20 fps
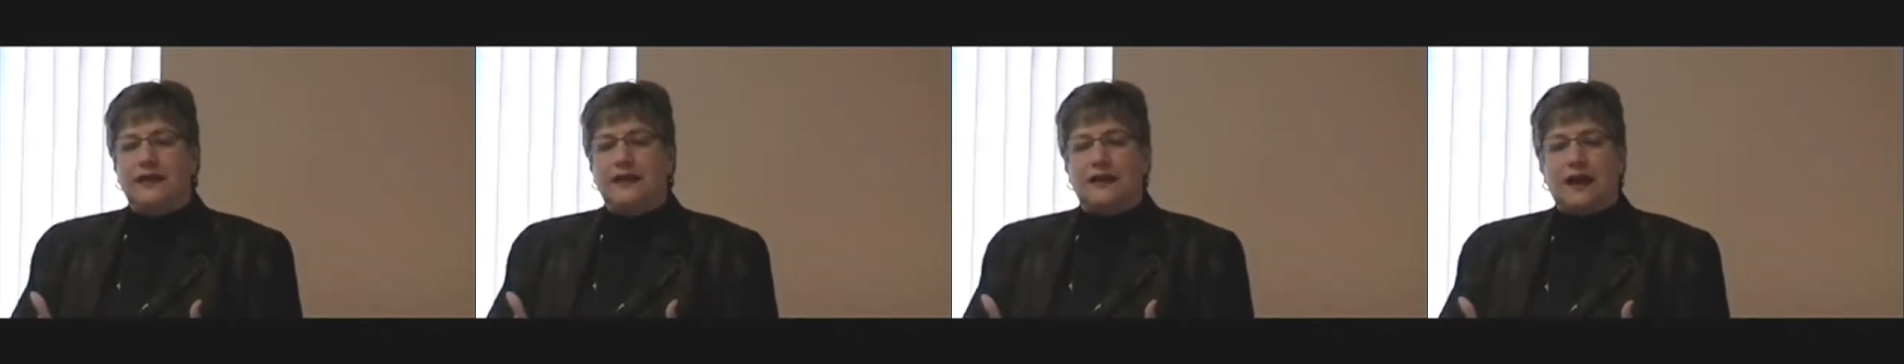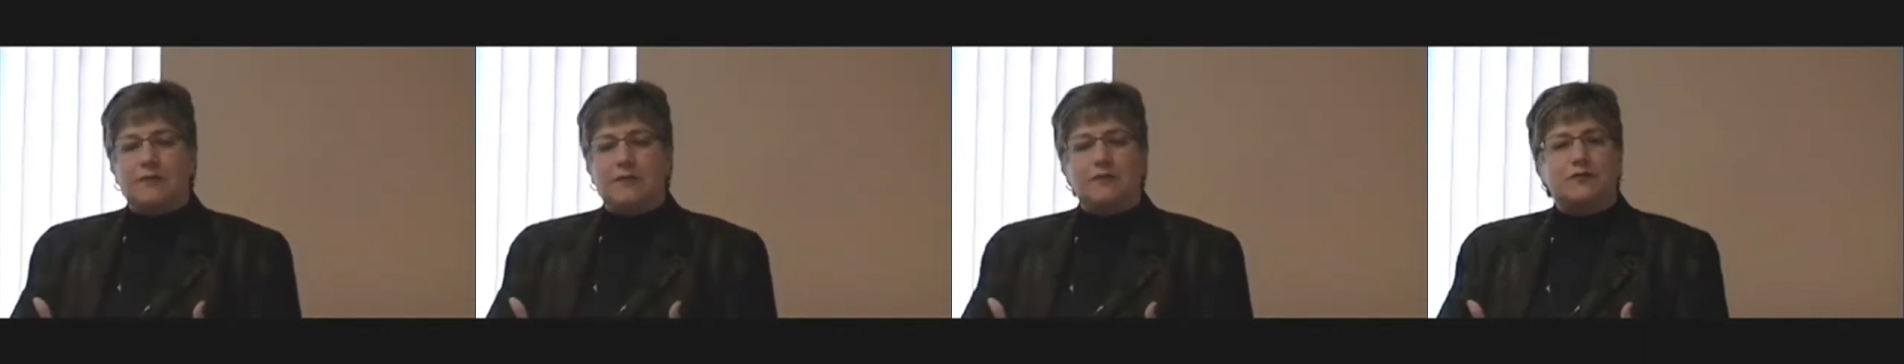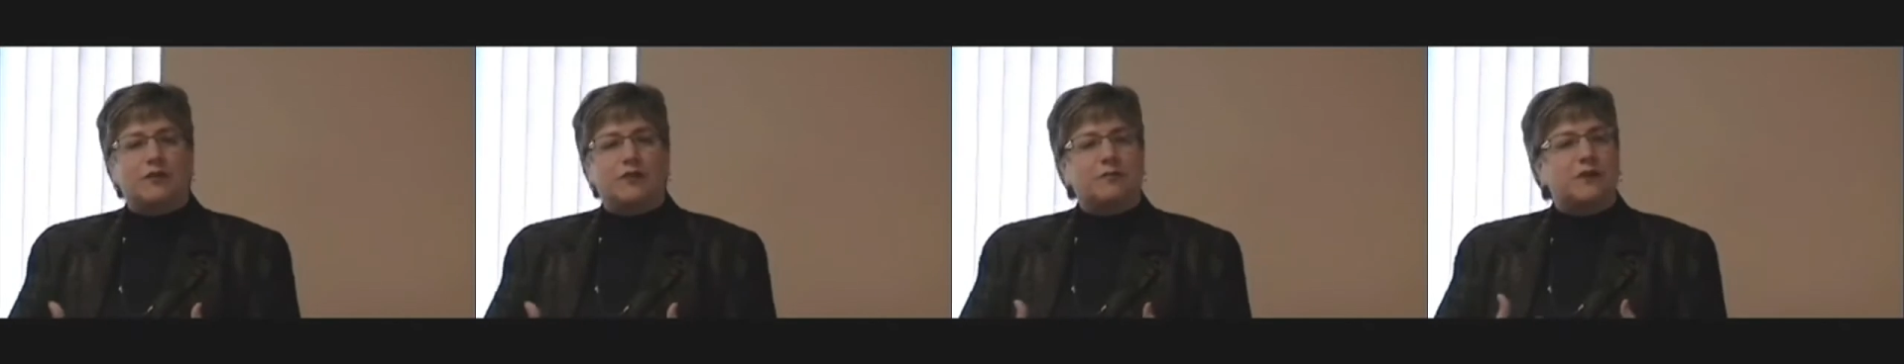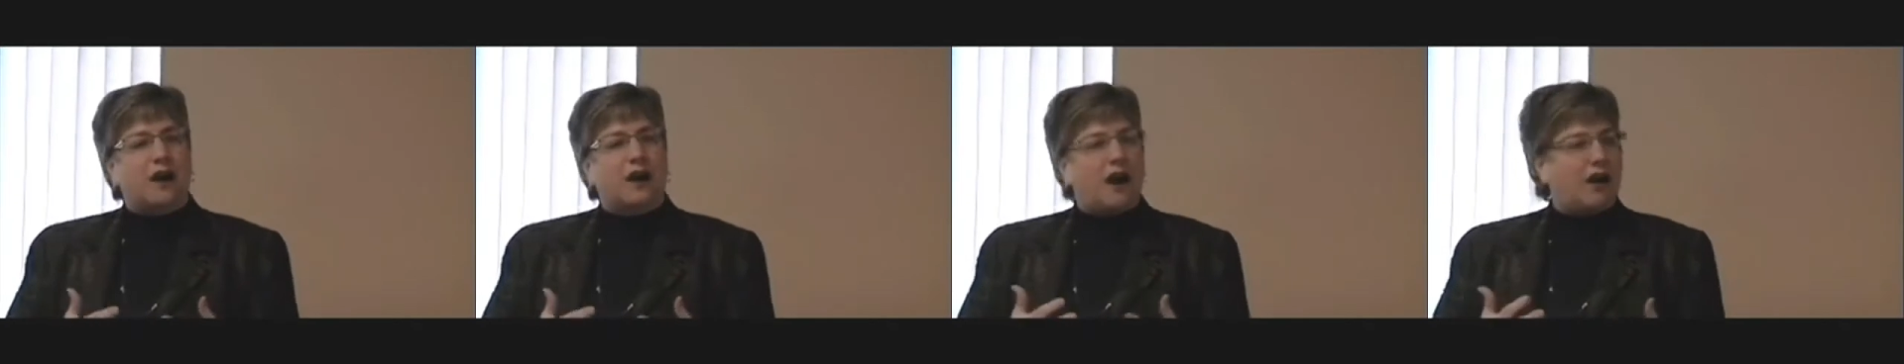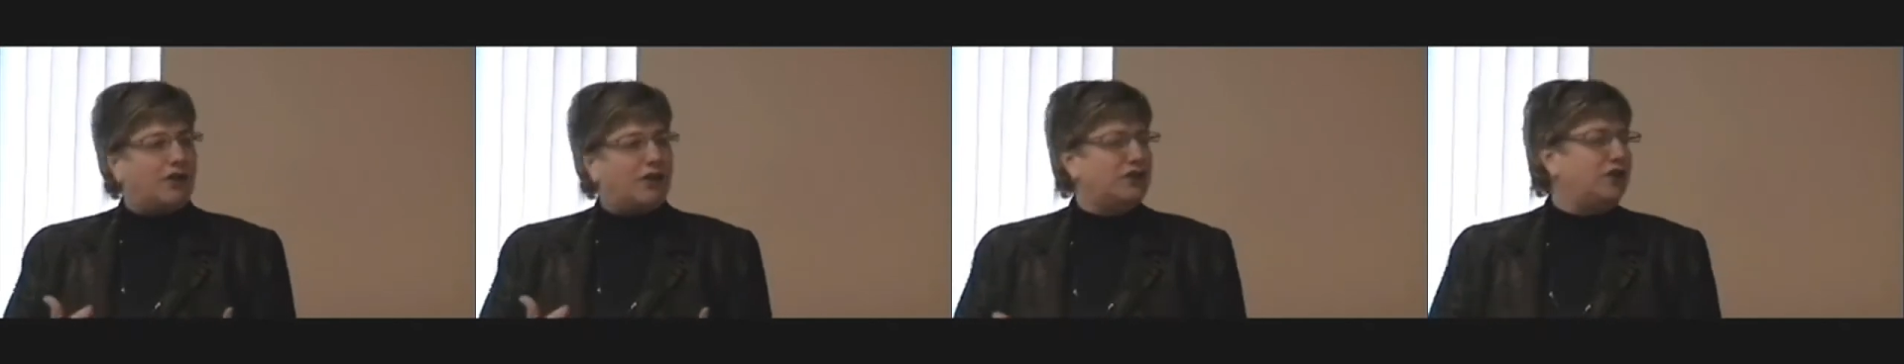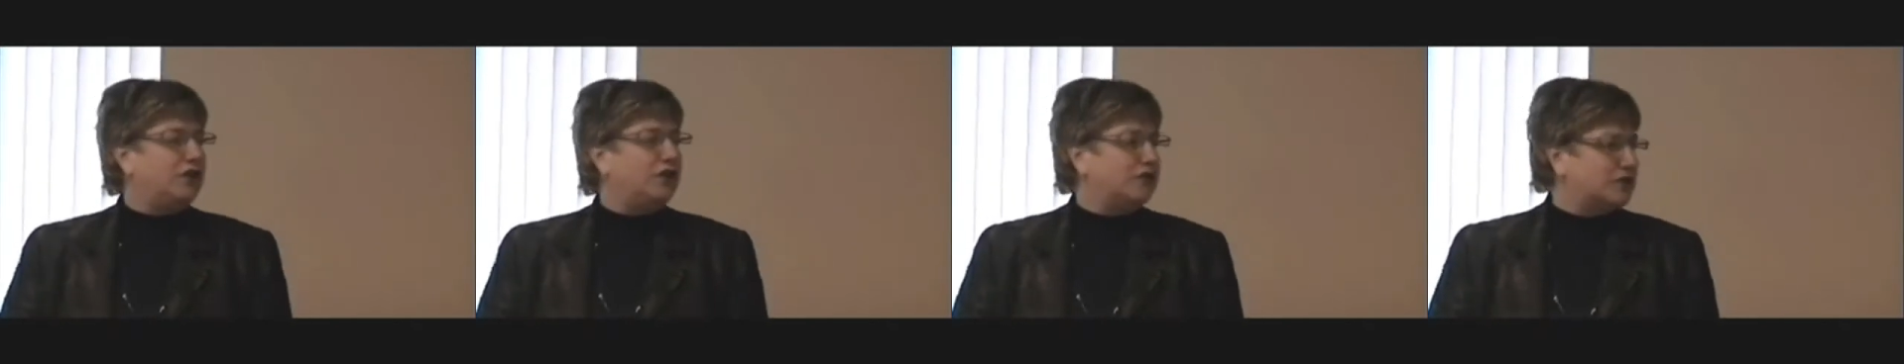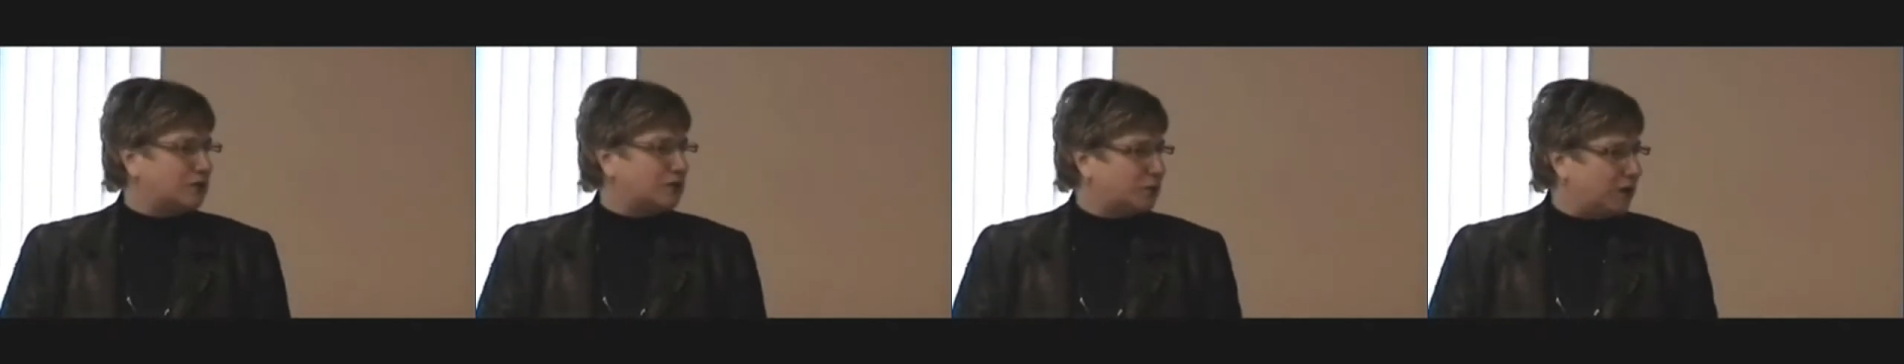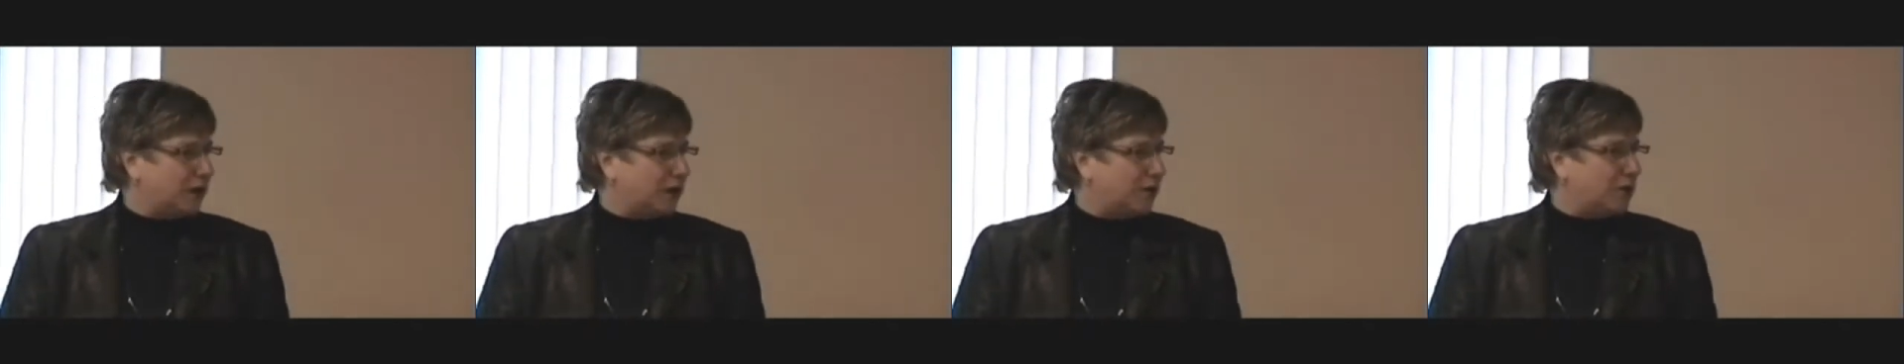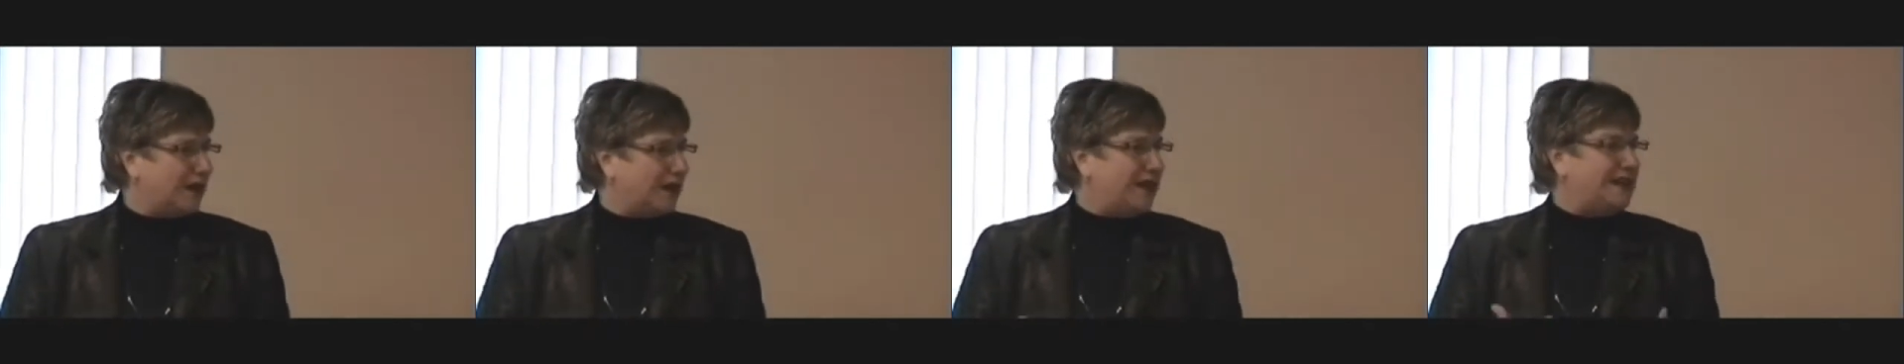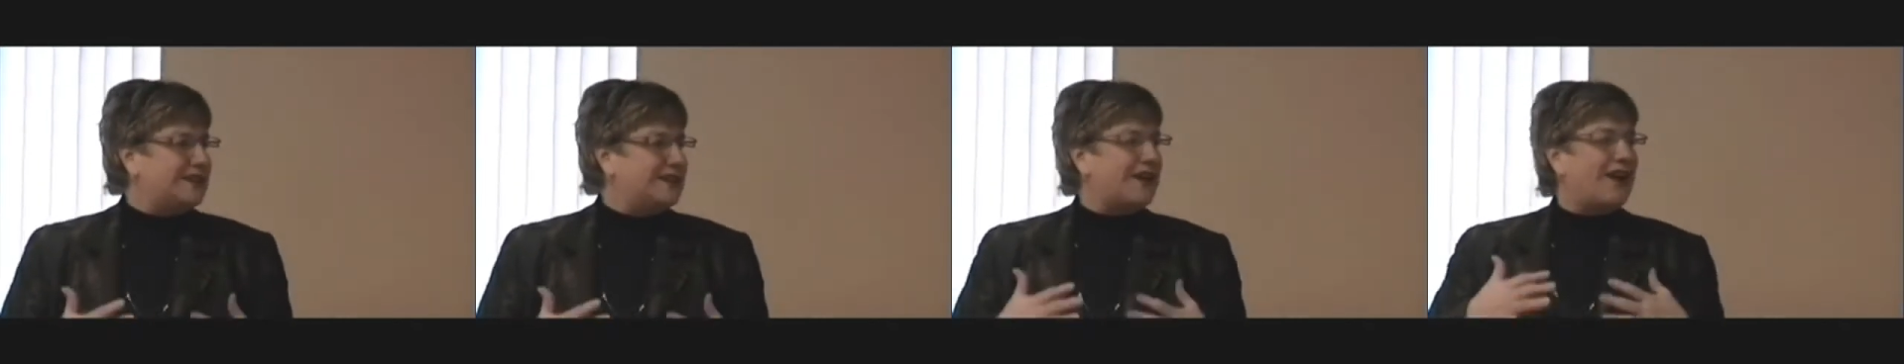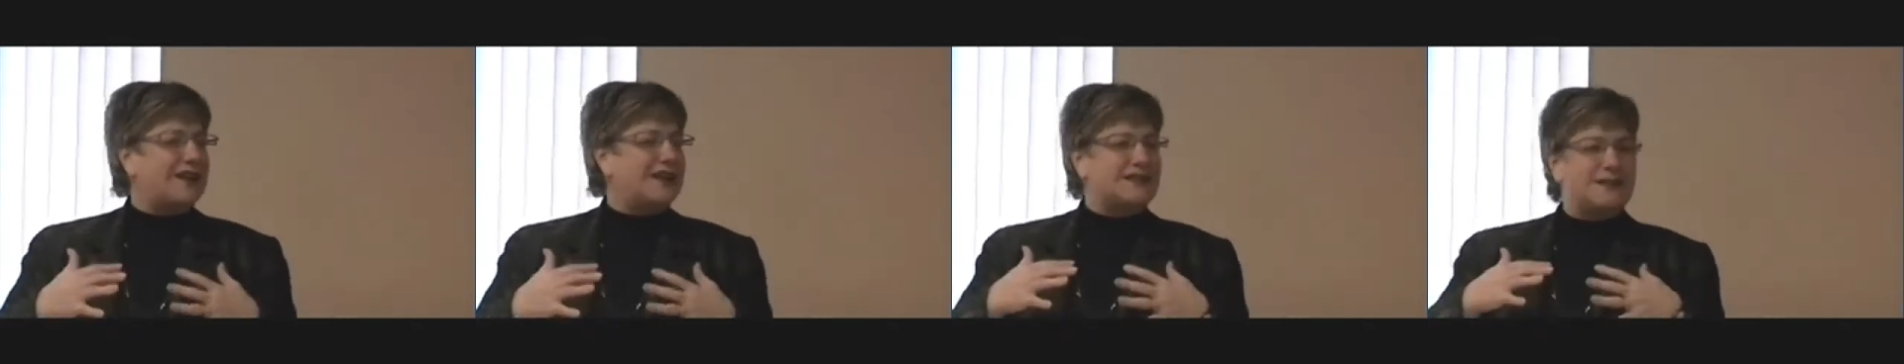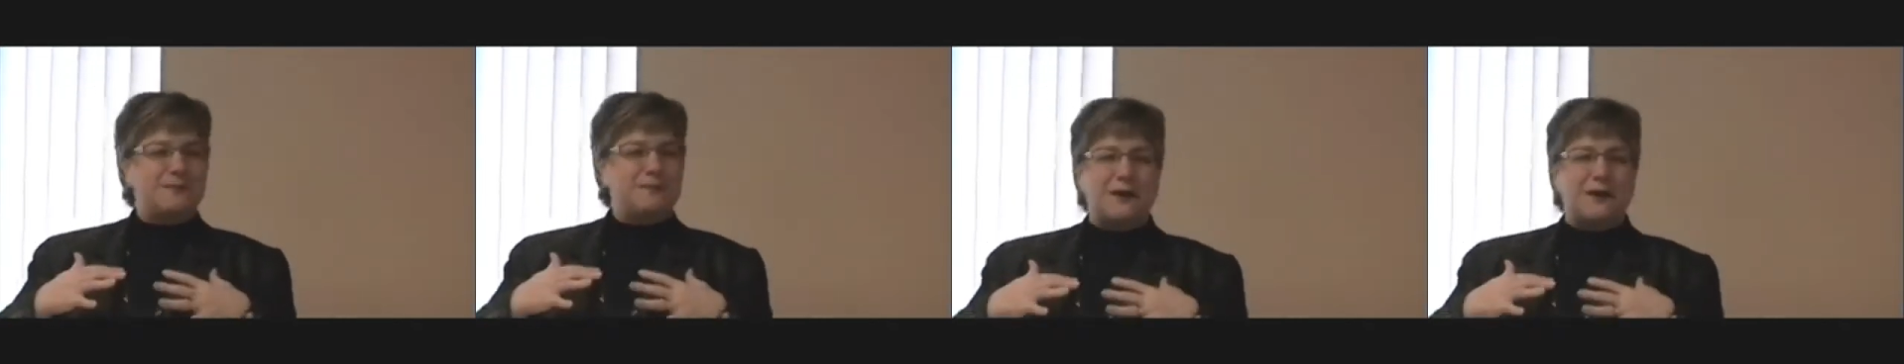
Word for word: comes from Carl Jung's work where he talks